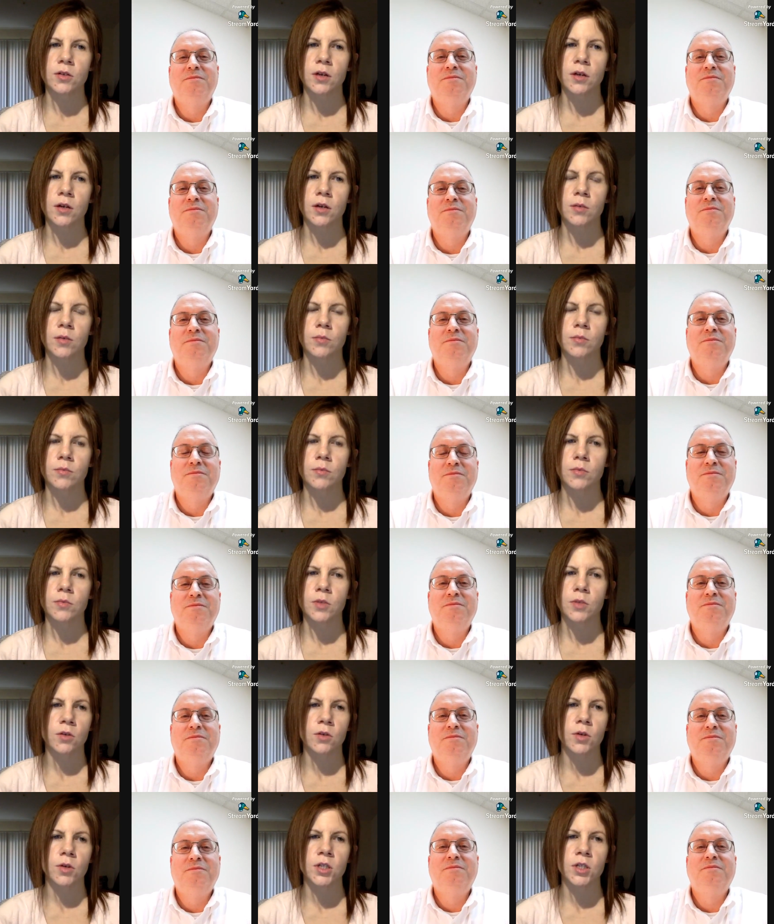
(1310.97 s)
Speaker 1: to your
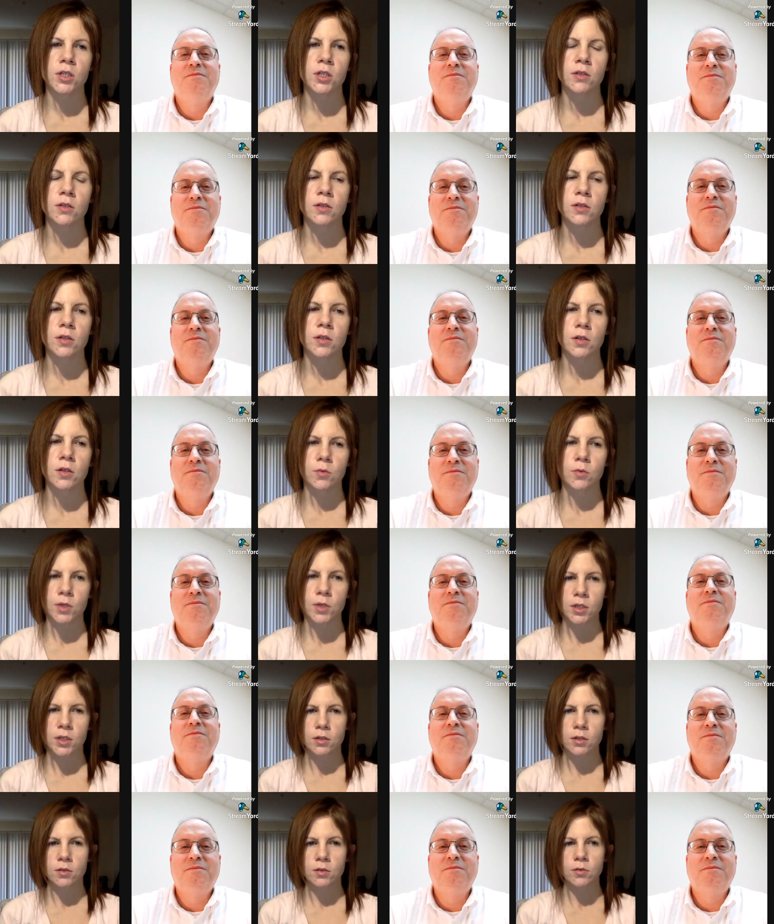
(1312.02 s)
questions and you know what to
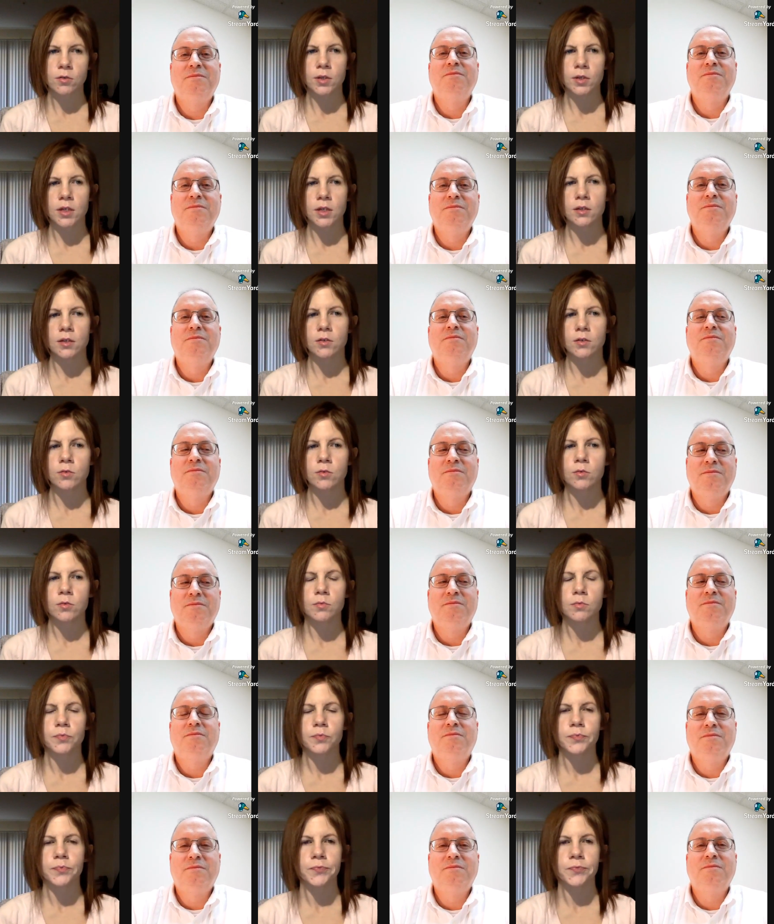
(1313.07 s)
do. And then you,
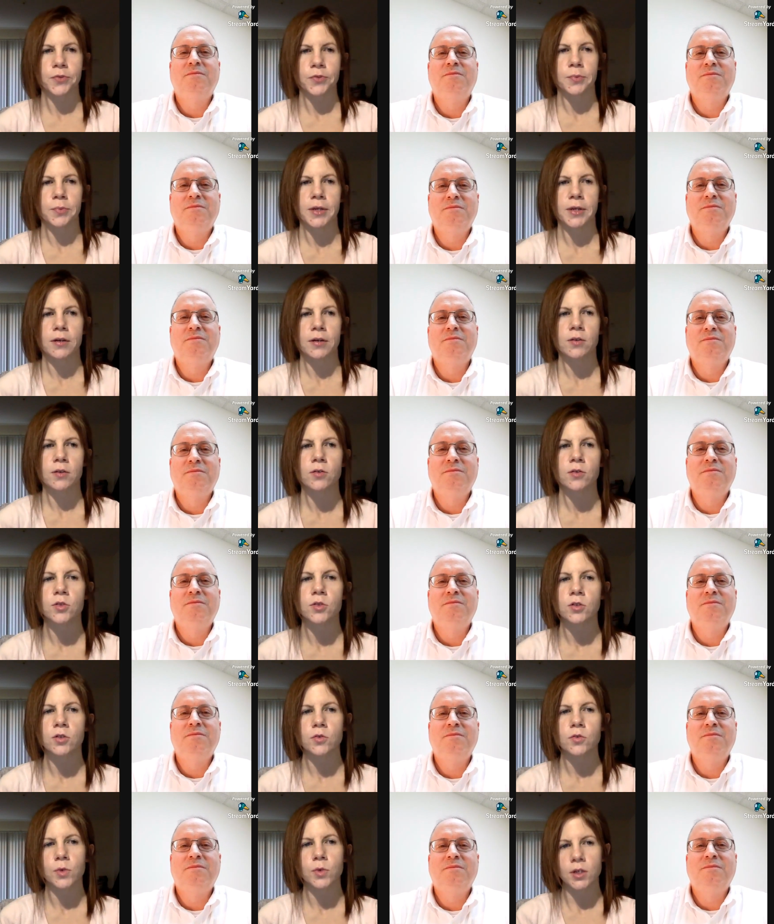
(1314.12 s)
from there, you
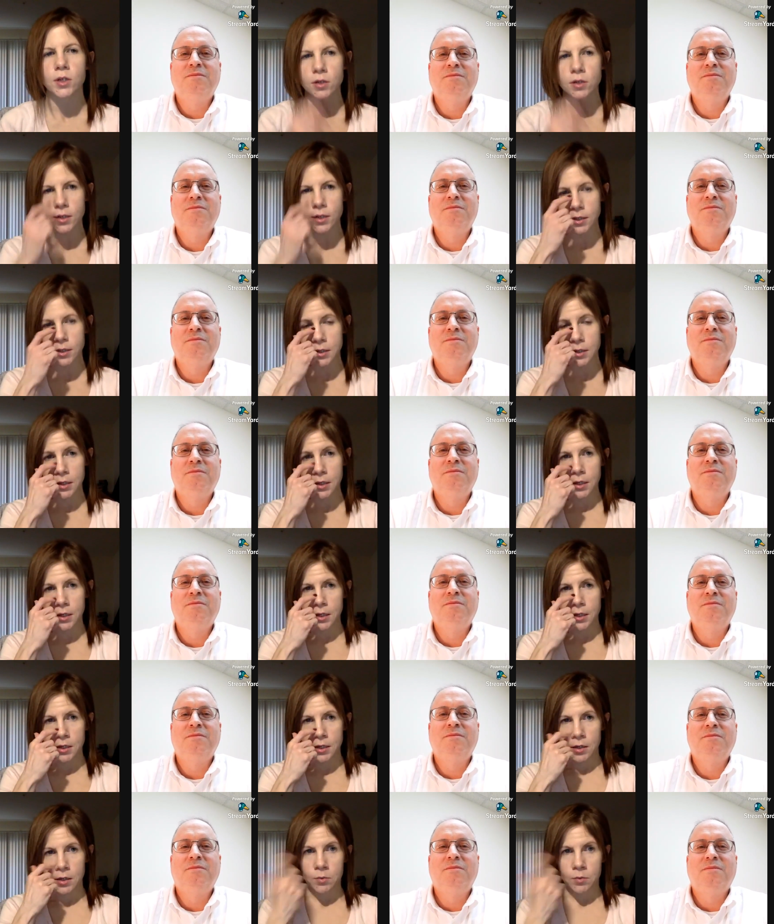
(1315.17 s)
choose what you're going
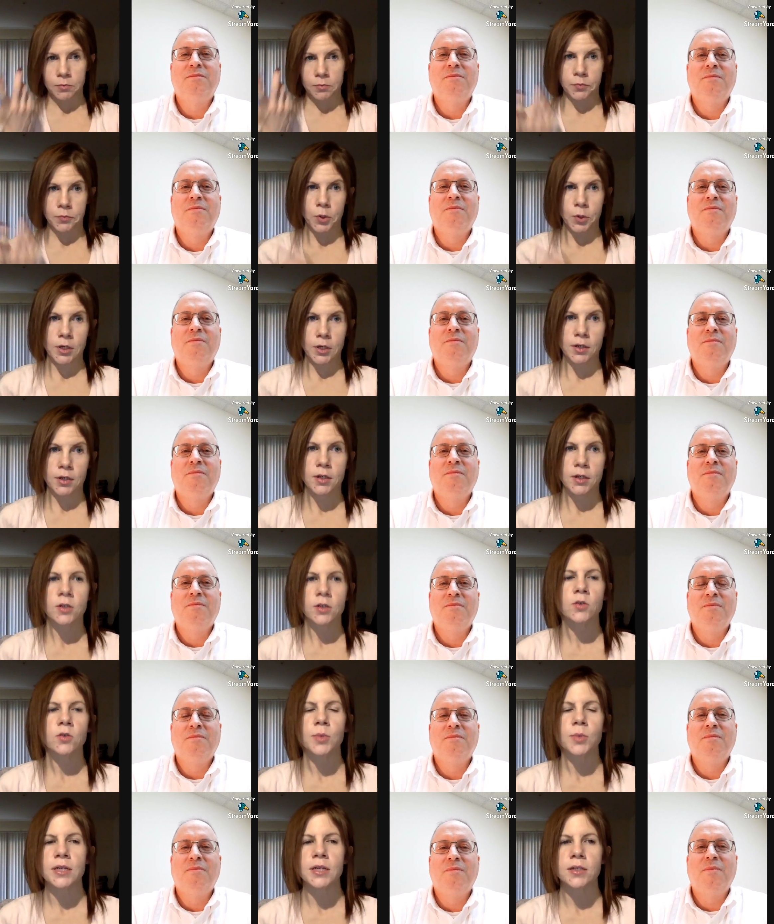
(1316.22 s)
to do
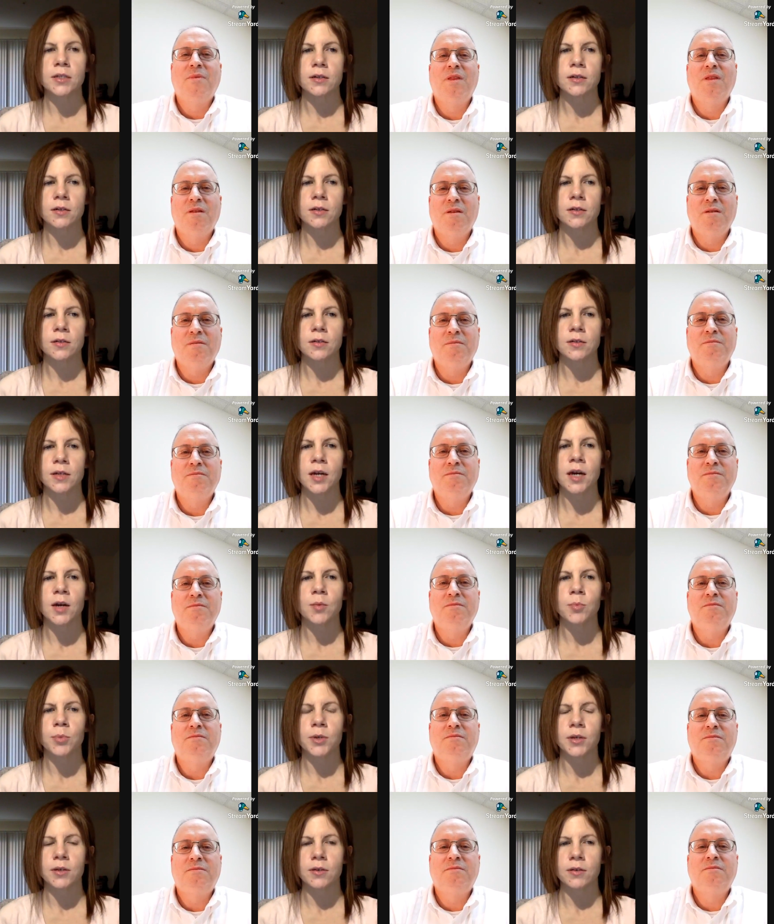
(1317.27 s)
based on that,
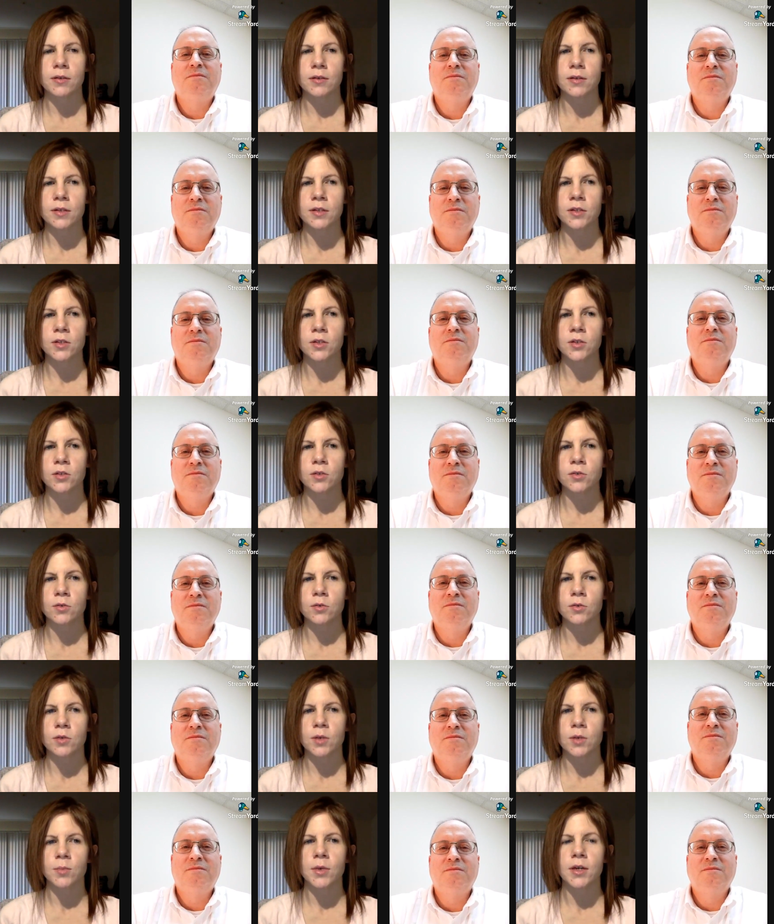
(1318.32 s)
but at least you
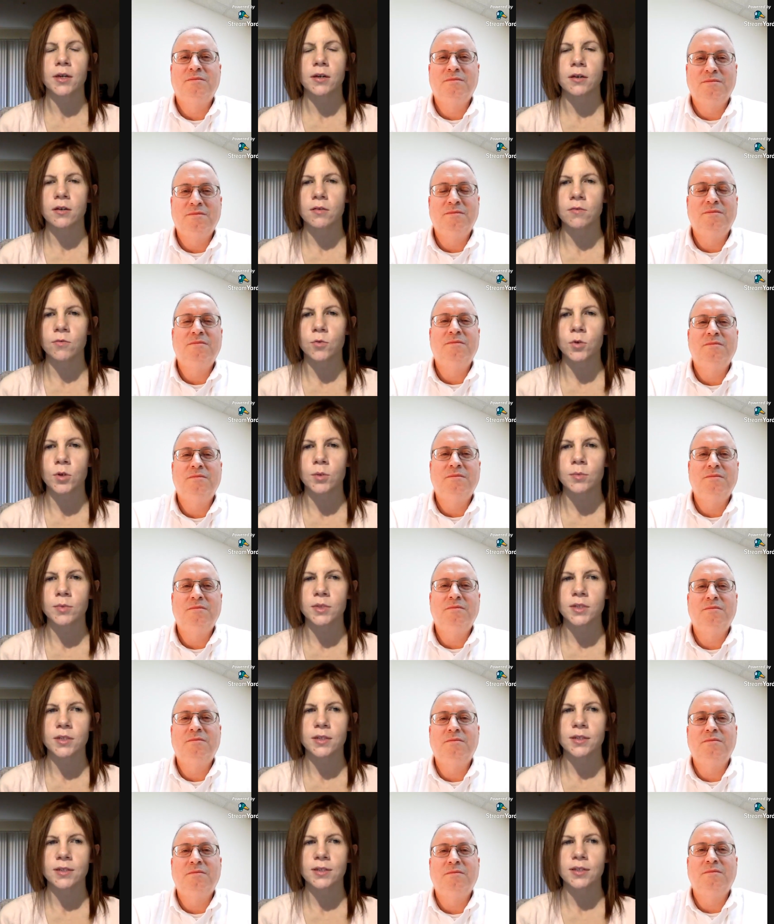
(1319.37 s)
can make informed
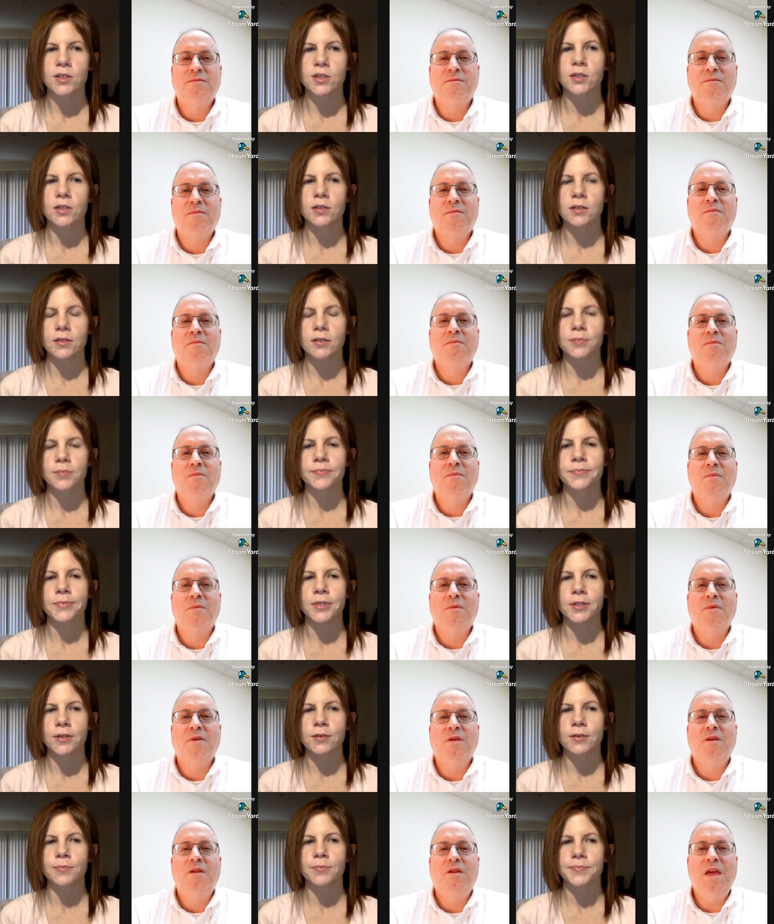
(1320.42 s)
decisions.
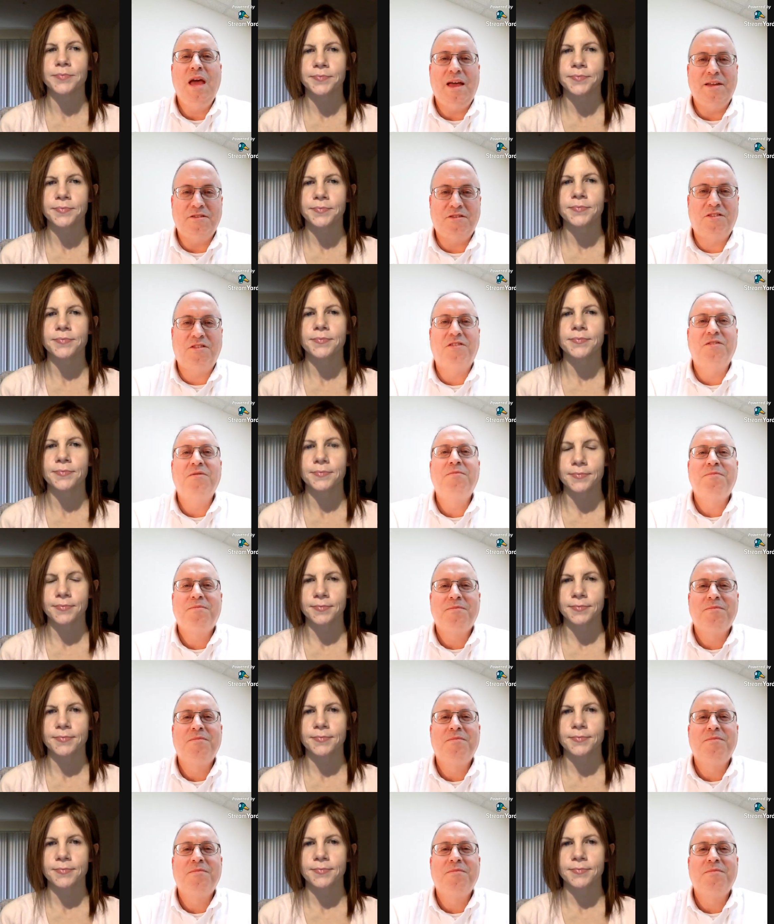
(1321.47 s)
So yes.